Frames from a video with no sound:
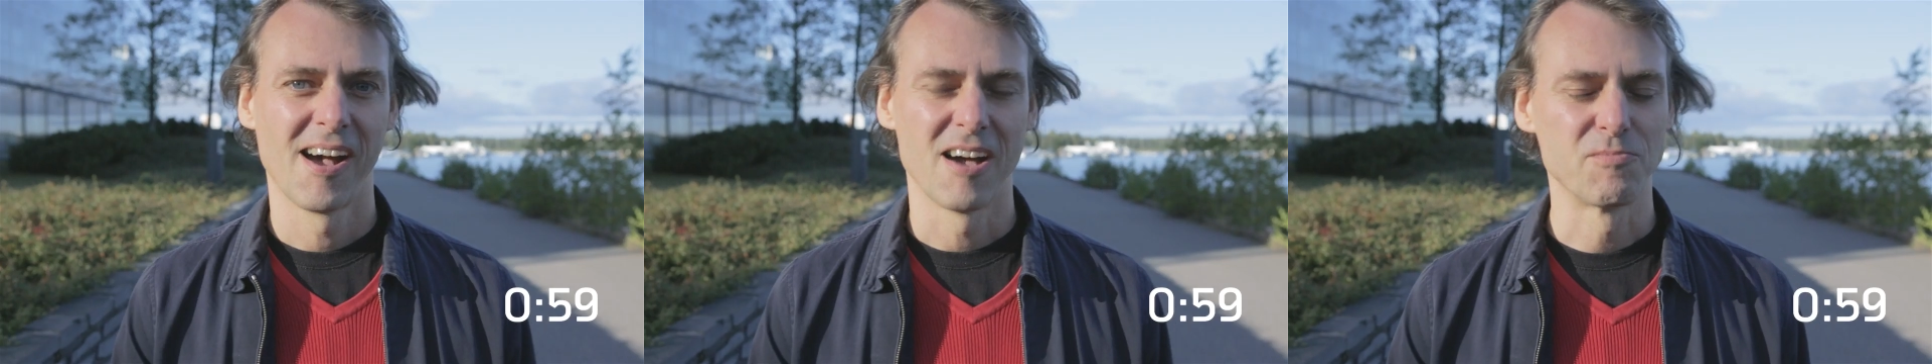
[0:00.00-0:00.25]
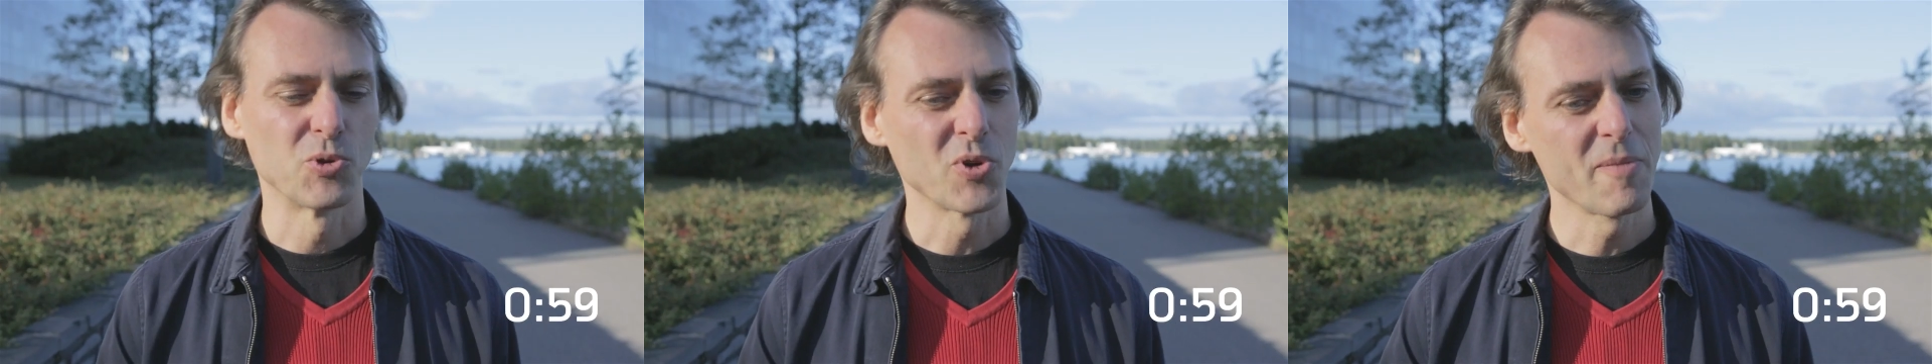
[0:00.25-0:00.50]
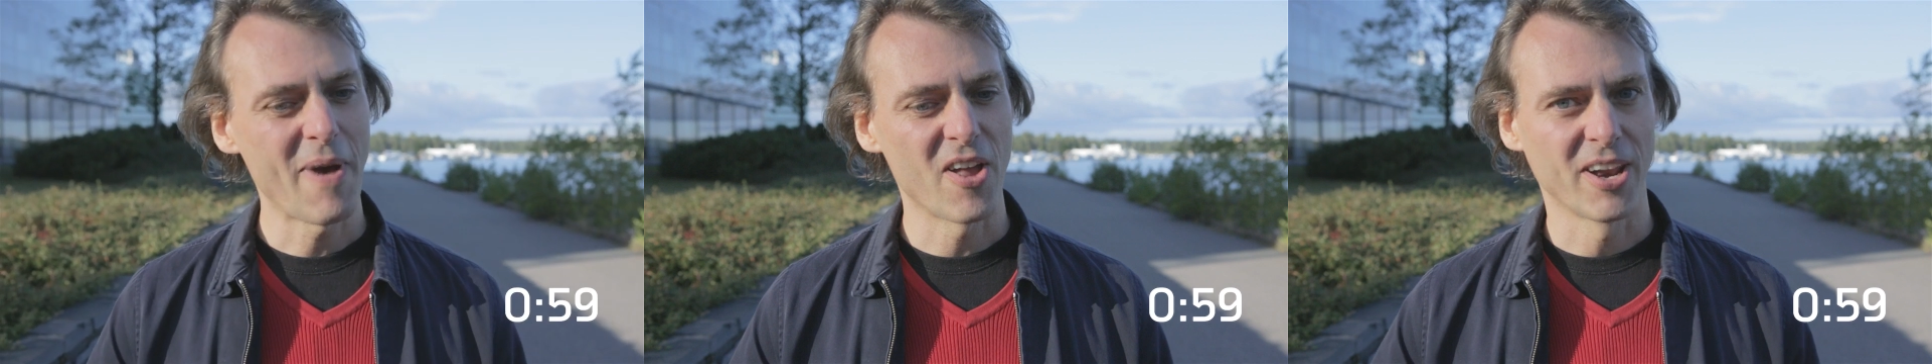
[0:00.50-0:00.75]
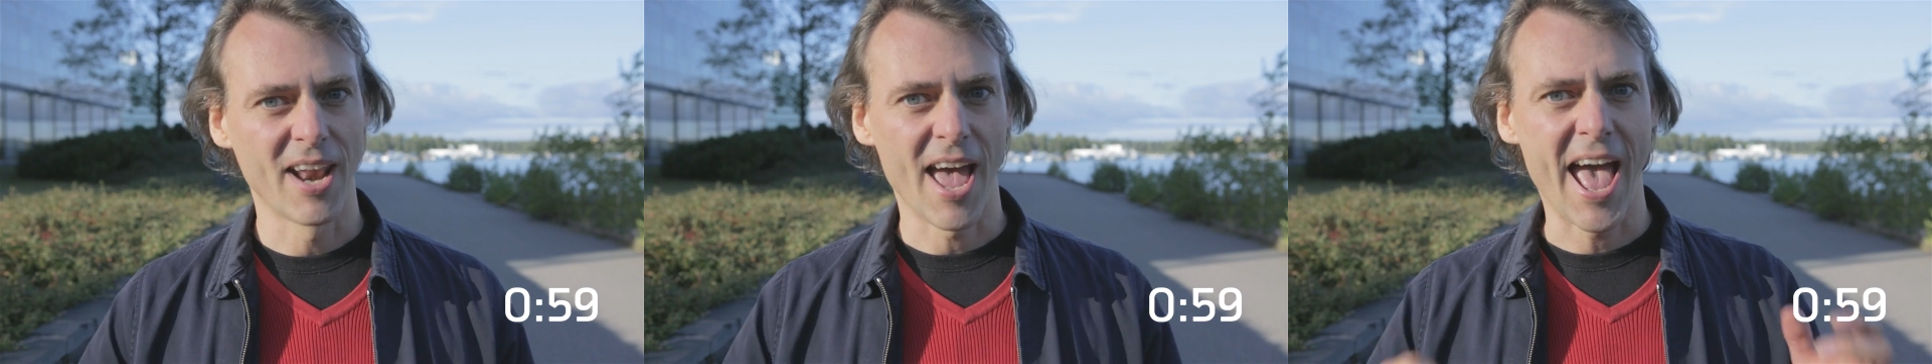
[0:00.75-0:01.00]
I'm talking
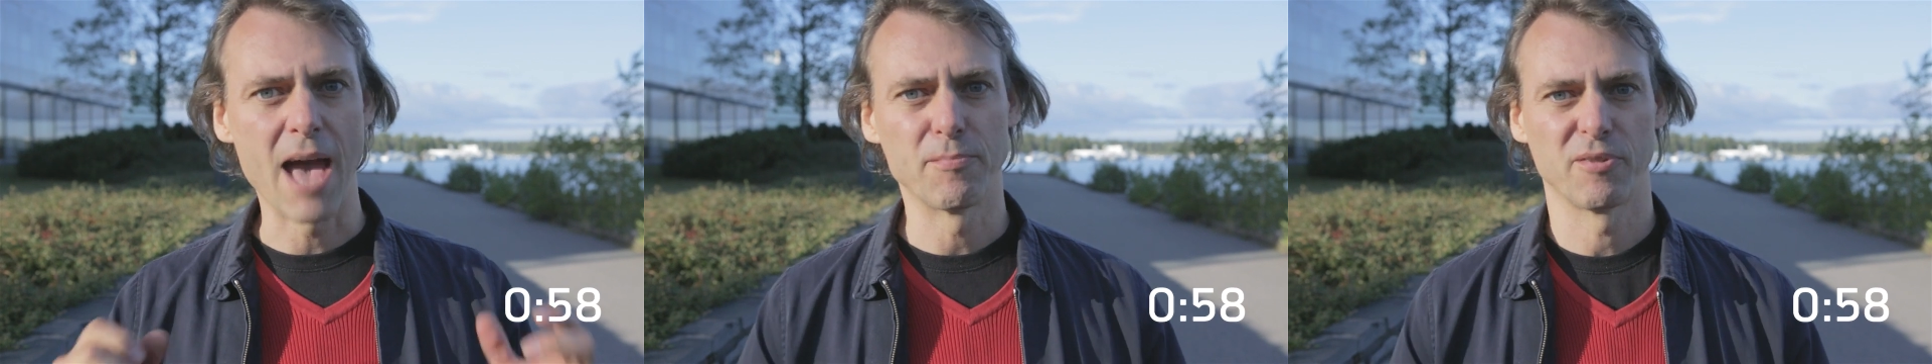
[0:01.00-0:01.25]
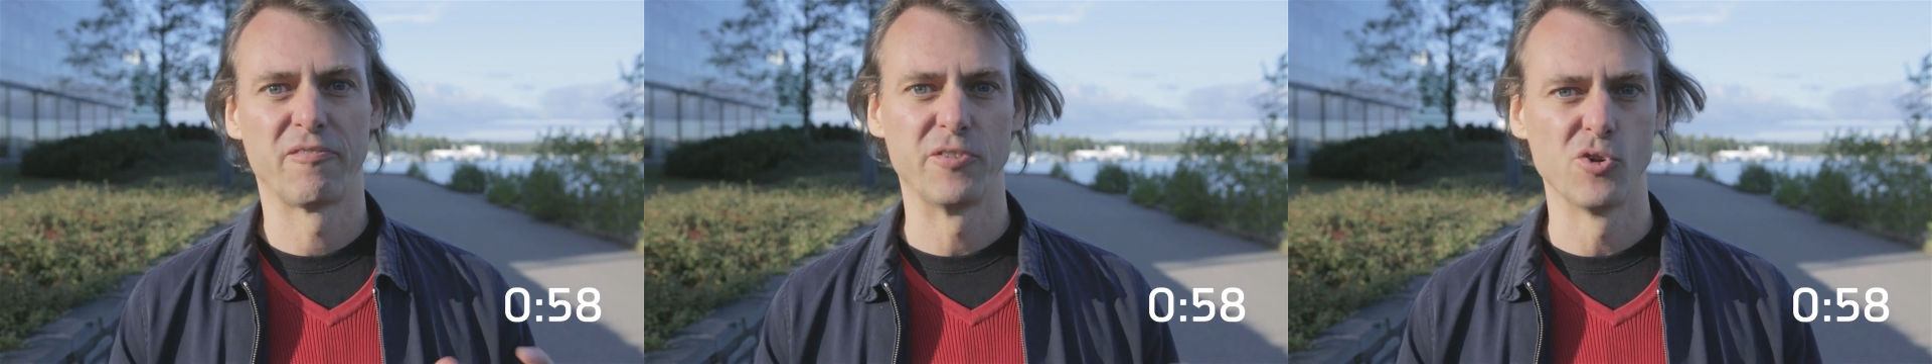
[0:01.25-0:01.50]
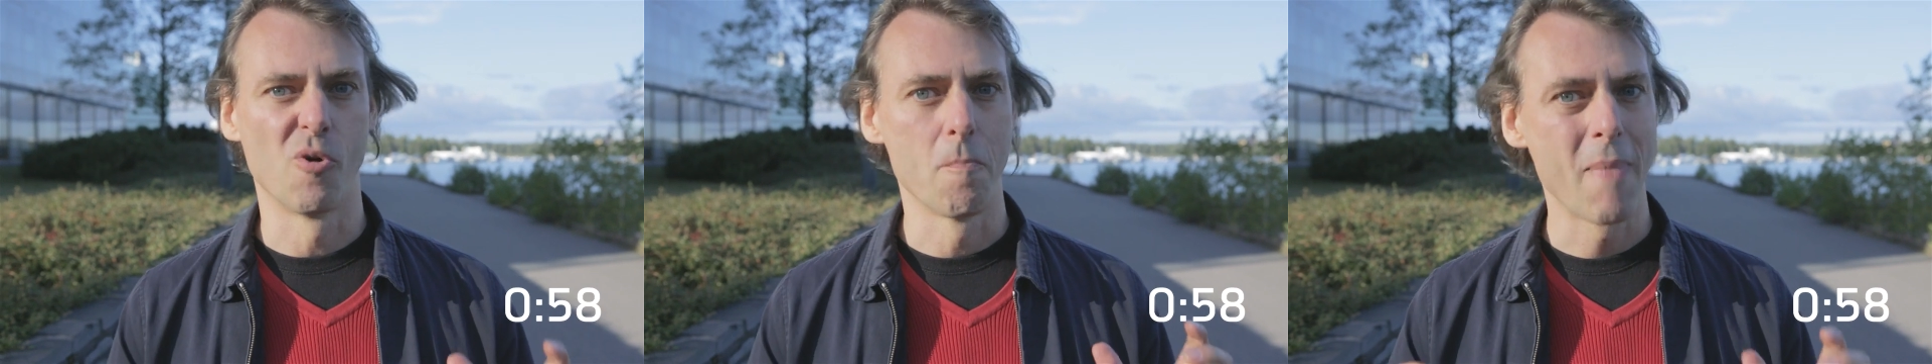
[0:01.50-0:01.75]
about an app for your